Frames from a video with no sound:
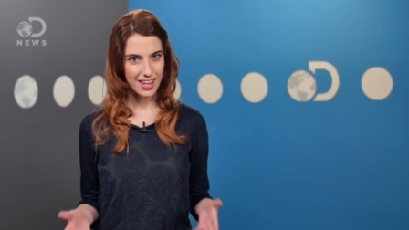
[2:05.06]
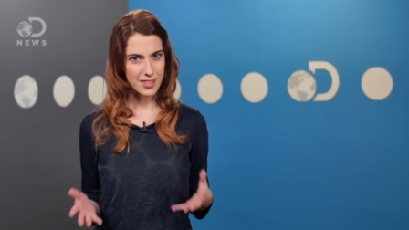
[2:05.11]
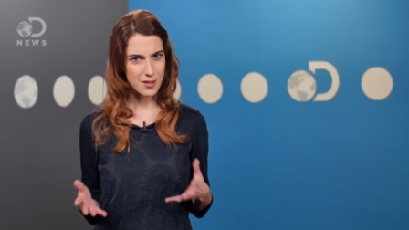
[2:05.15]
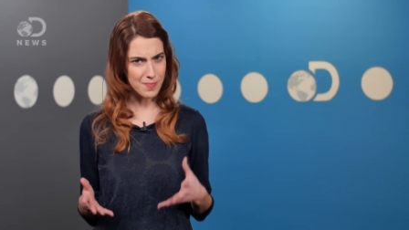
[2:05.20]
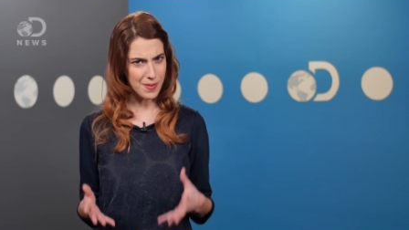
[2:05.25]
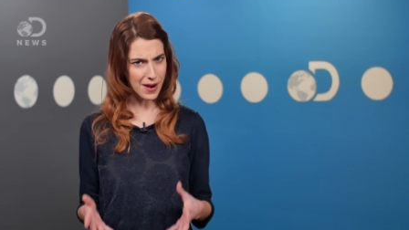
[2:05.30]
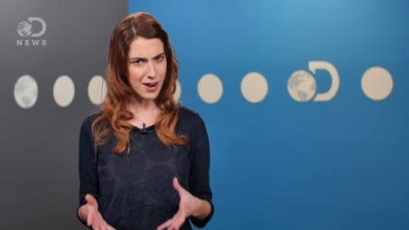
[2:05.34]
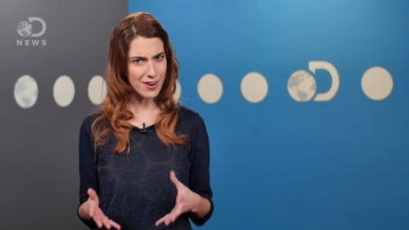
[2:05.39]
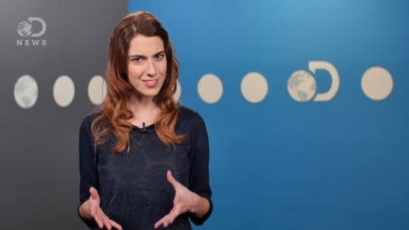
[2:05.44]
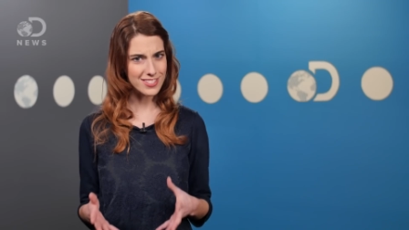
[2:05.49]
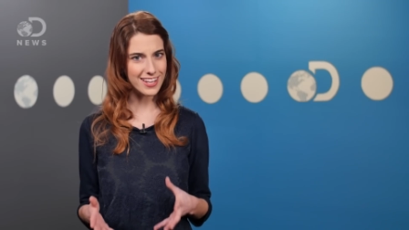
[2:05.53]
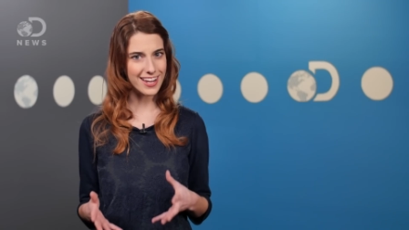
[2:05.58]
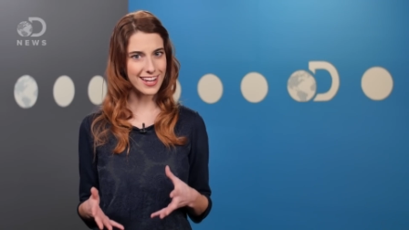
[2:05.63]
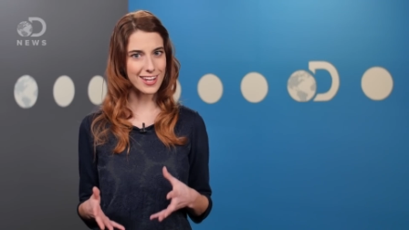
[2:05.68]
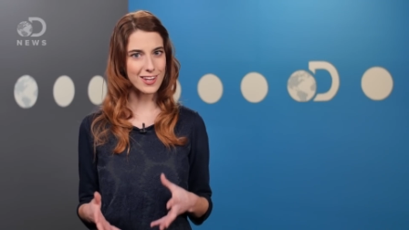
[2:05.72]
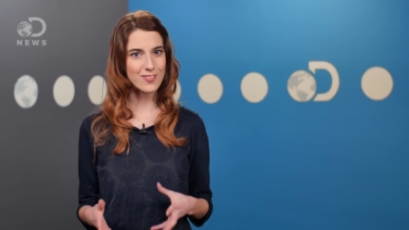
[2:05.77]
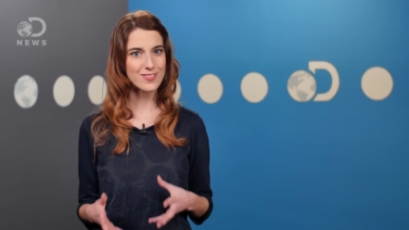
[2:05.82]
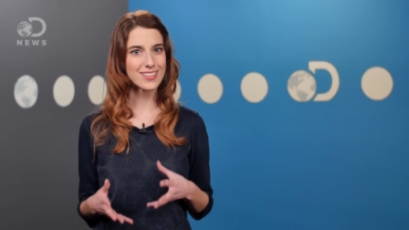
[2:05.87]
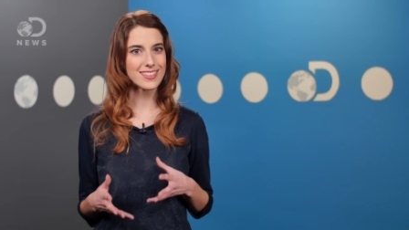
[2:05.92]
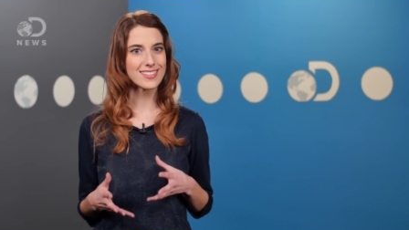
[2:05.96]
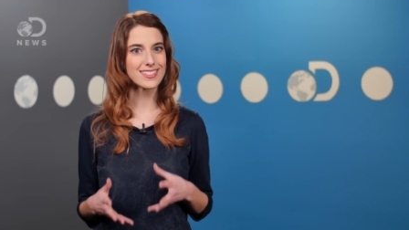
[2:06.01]
The parasite
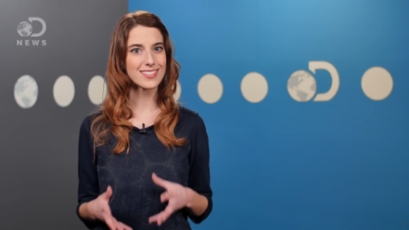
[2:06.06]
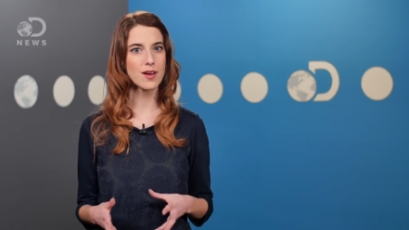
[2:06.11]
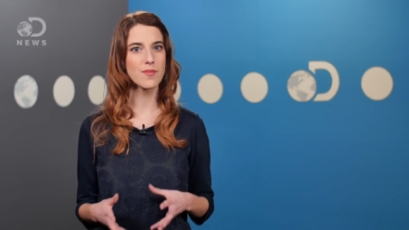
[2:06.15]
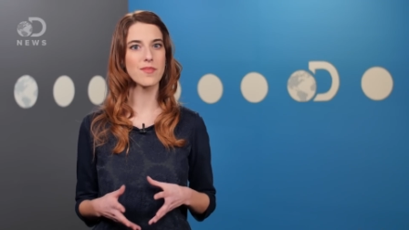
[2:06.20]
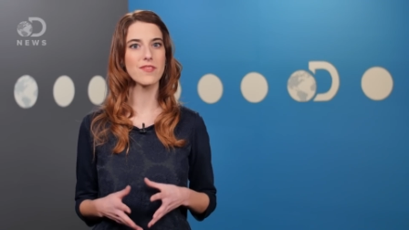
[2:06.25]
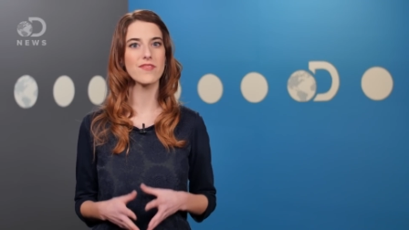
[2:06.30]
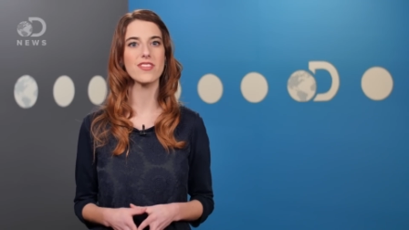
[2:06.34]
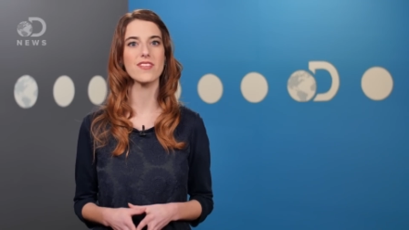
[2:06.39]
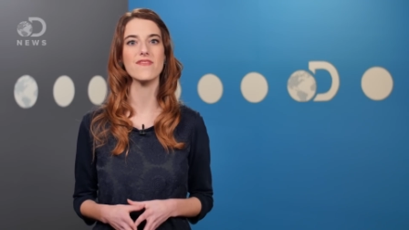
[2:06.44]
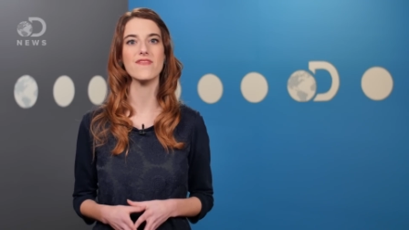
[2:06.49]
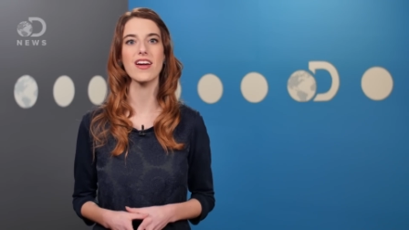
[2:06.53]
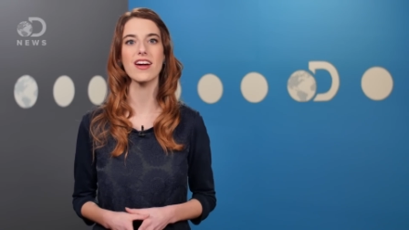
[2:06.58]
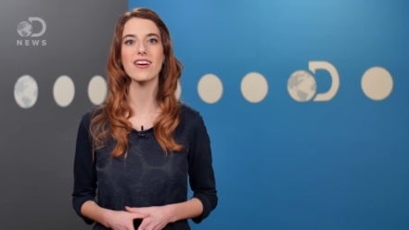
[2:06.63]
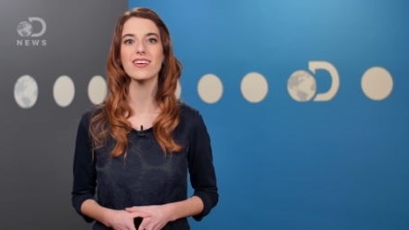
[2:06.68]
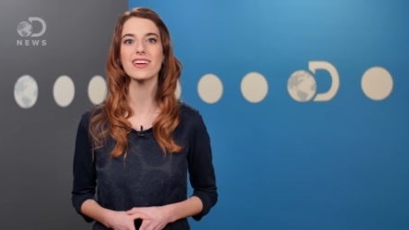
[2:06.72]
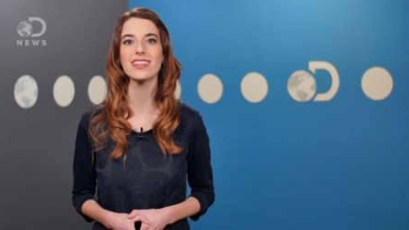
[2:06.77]
uses some of the very